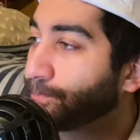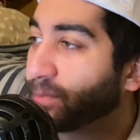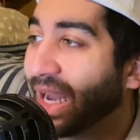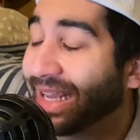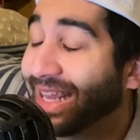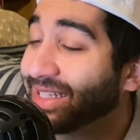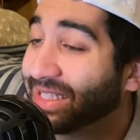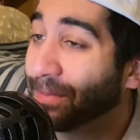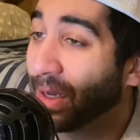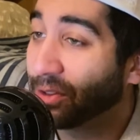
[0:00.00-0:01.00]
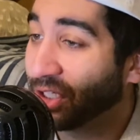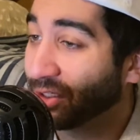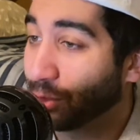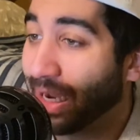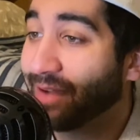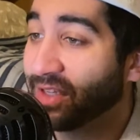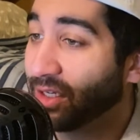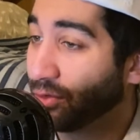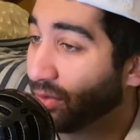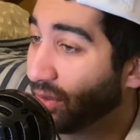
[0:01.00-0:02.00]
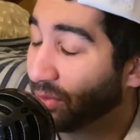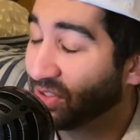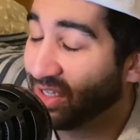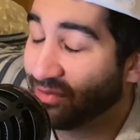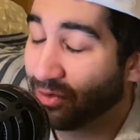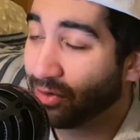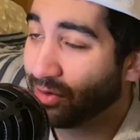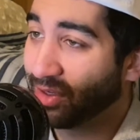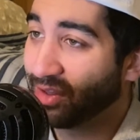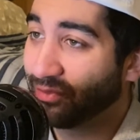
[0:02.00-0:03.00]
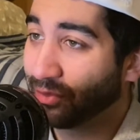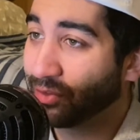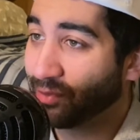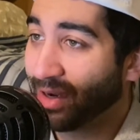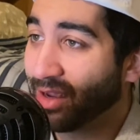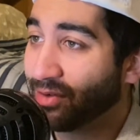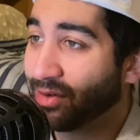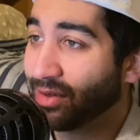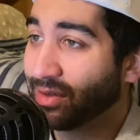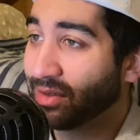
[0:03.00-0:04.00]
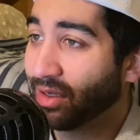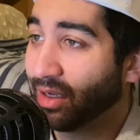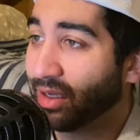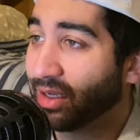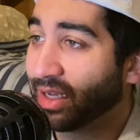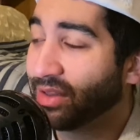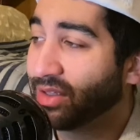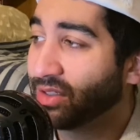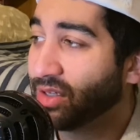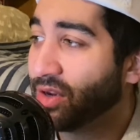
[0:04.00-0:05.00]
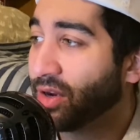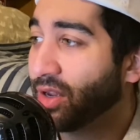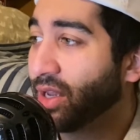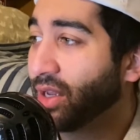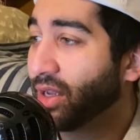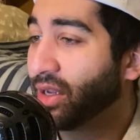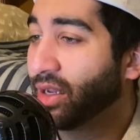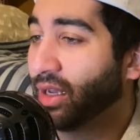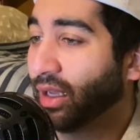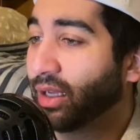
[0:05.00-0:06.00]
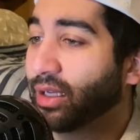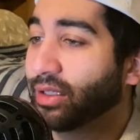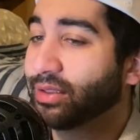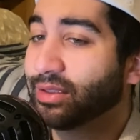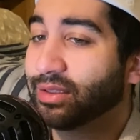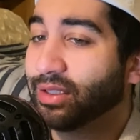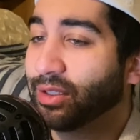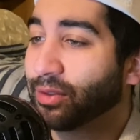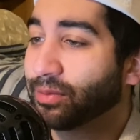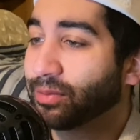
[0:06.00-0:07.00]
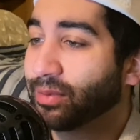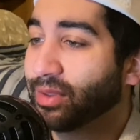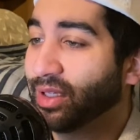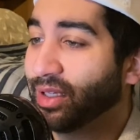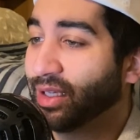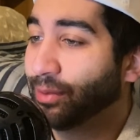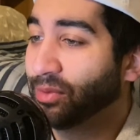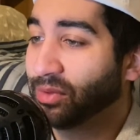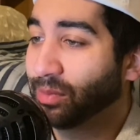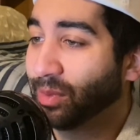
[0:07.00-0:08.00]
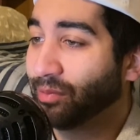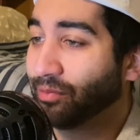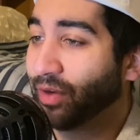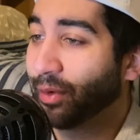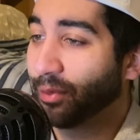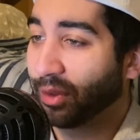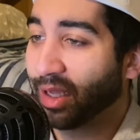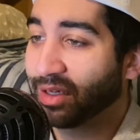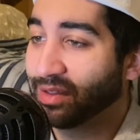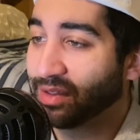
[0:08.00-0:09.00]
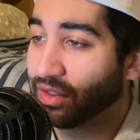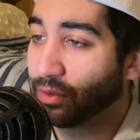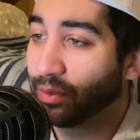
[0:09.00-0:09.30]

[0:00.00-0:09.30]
I can't see Belichick drafting a receiver in the first round again this year. He was very reluctant to do